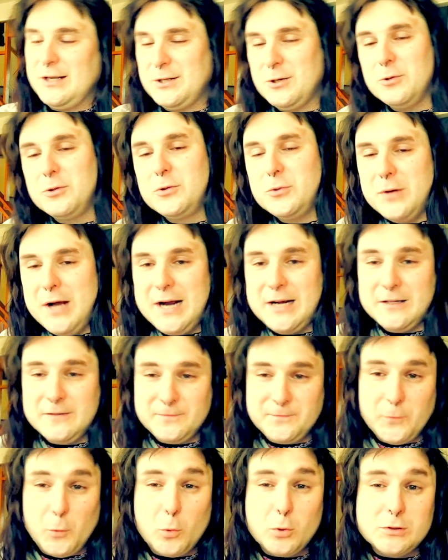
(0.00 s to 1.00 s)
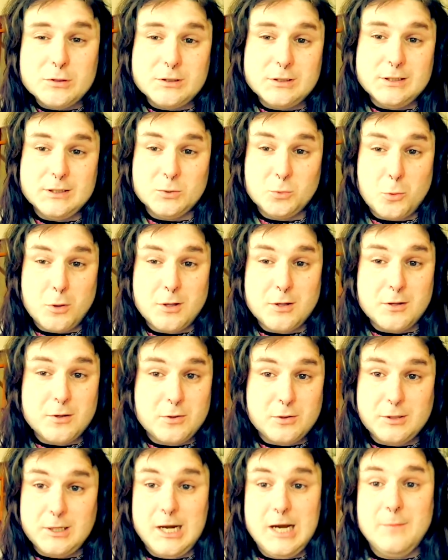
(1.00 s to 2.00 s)
so Dragon Force is one of
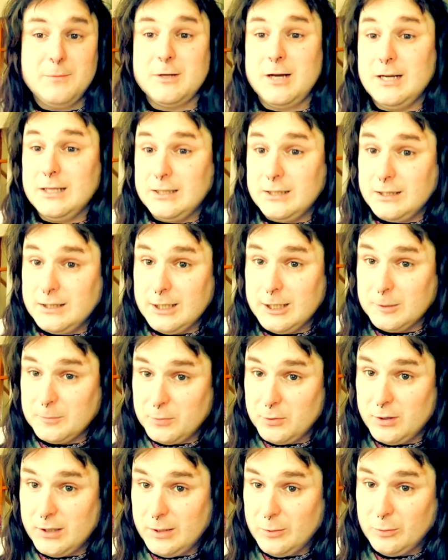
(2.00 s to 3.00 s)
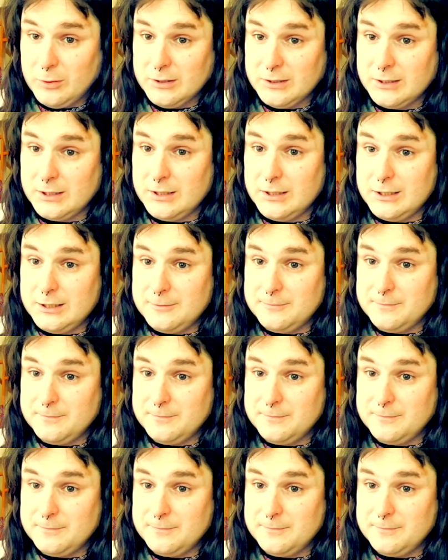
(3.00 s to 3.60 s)
those games I did play one time.